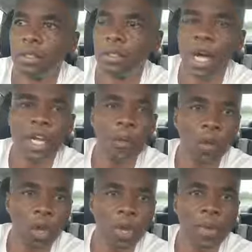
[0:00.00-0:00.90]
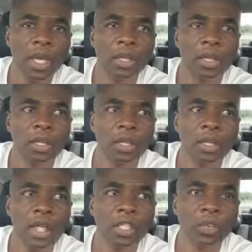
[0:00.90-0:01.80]
unemployment,
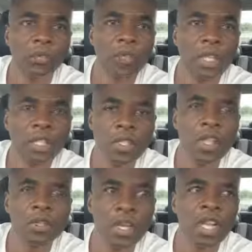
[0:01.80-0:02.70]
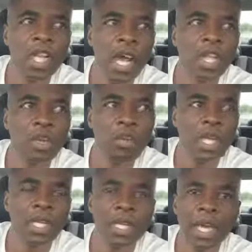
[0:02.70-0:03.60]
you're
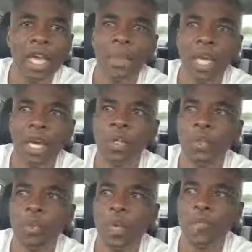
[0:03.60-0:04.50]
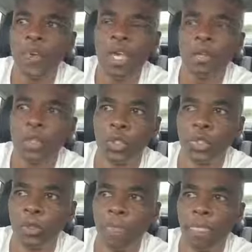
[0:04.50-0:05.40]
being denied because we fail
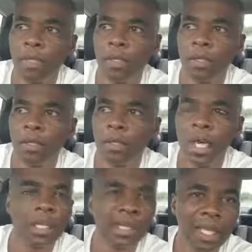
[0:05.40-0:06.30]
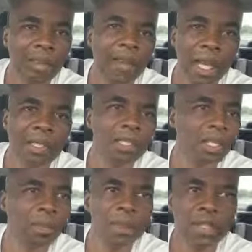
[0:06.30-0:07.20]
to understand
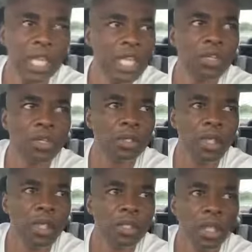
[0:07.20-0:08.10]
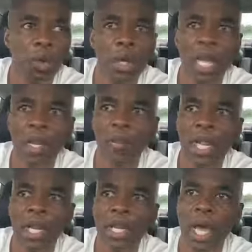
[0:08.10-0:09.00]
policy and procedures. So when
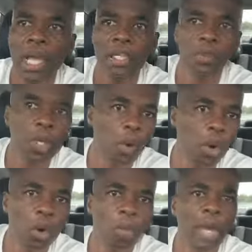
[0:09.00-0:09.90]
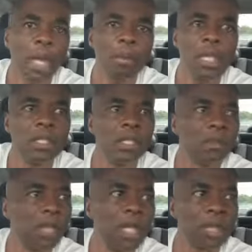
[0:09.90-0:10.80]
they deny us, we go on about our
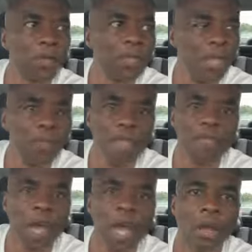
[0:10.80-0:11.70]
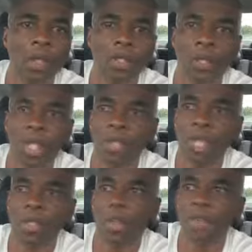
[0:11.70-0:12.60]
business because we think they fired us, or
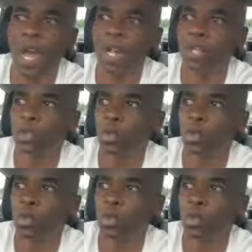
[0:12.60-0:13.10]
they fired us